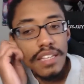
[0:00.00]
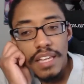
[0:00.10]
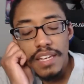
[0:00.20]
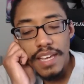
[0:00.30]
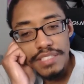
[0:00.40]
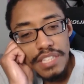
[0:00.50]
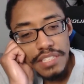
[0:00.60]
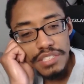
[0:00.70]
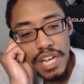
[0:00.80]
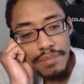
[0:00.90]

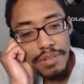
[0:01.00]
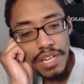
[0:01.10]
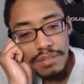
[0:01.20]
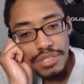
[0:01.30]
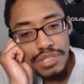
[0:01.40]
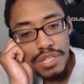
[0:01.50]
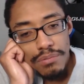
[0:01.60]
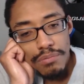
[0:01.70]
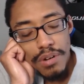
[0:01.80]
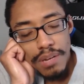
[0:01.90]
as time went on, I'm just like,
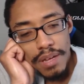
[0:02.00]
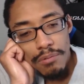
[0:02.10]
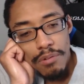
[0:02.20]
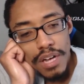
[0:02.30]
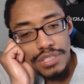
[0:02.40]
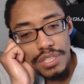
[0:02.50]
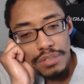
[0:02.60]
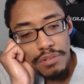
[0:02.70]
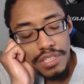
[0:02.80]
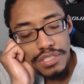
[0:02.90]
what am I watching?
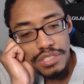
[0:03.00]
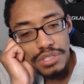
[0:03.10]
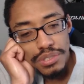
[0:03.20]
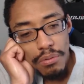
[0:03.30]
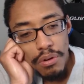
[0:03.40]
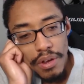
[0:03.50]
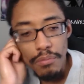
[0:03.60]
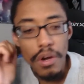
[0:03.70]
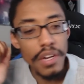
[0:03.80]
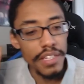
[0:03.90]
What is the story?
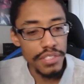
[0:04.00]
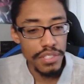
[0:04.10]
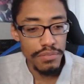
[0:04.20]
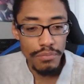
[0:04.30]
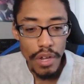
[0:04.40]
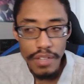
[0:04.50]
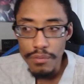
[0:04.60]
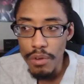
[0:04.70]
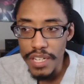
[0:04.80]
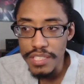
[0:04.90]
What is
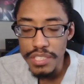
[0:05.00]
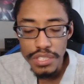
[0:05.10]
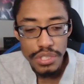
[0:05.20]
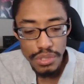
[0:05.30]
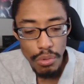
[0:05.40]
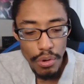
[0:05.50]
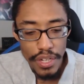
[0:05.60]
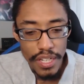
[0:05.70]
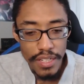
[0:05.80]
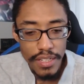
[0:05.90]
the
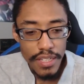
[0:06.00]
story?